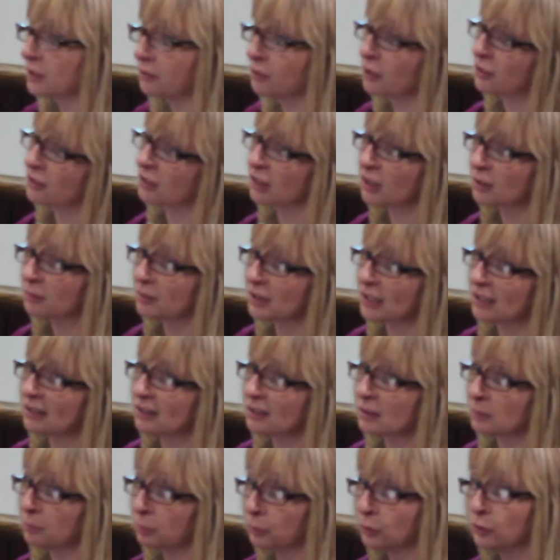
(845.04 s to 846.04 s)
if your
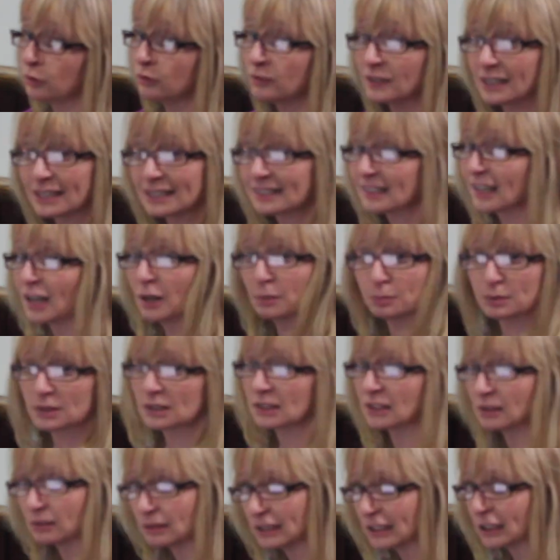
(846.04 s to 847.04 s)
circumstances improve is
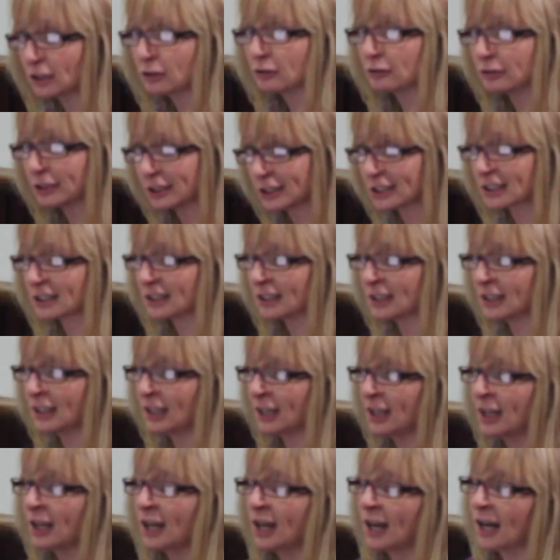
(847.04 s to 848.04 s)
absolutely critical.
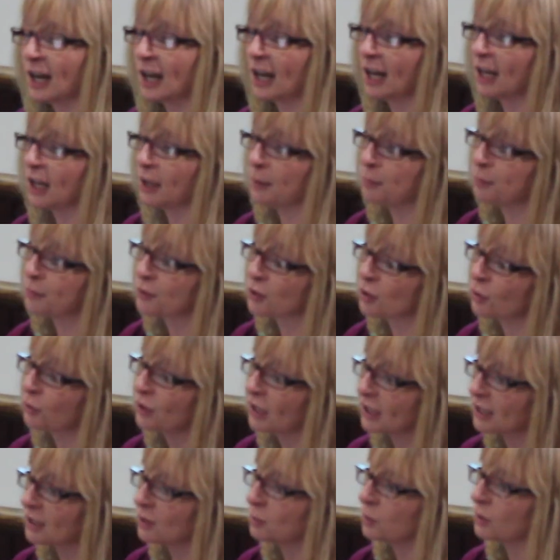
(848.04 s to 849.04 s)
So
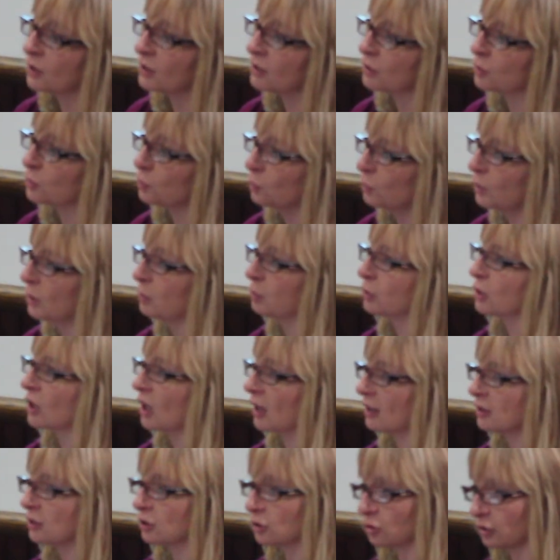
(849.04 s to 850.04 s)
that's what we would
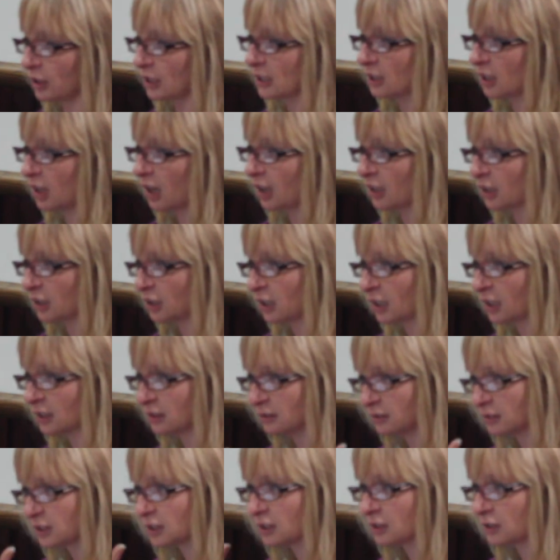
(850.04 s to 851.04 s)
concentrate on
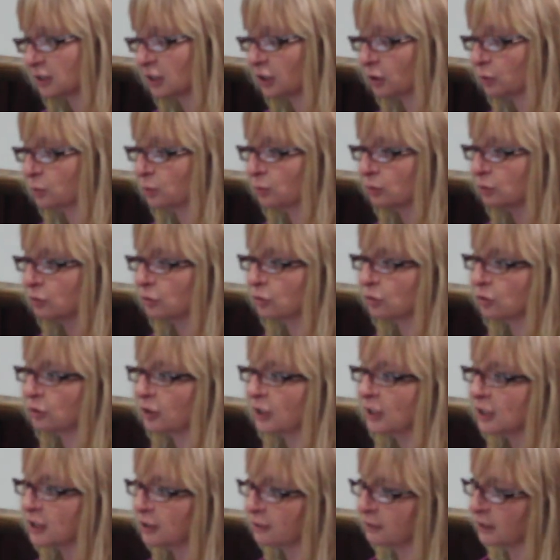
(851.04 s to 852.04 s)
and you know,
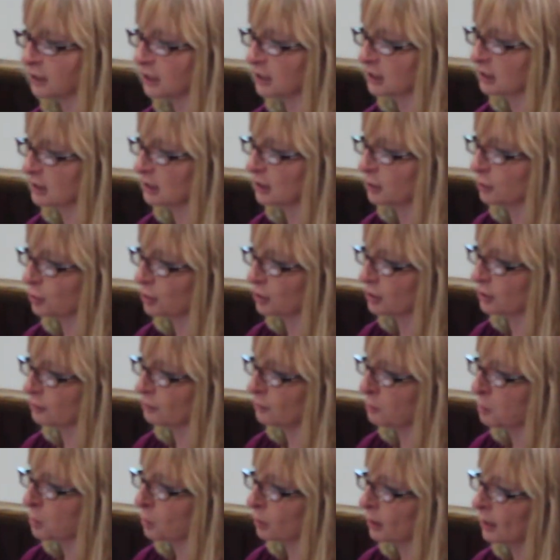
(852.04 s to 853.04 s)
try to find solutions
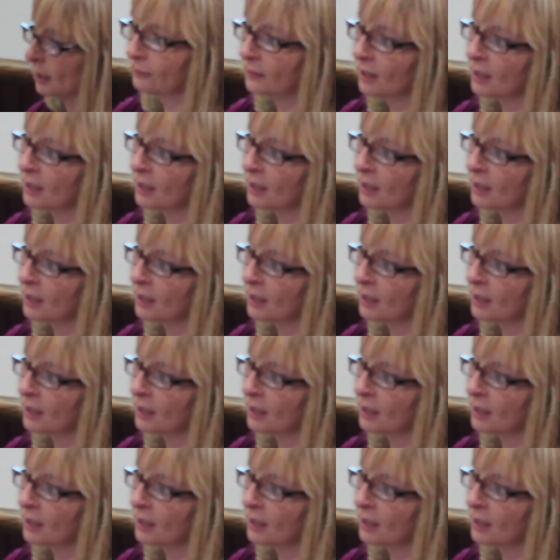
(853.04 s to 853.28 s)
for.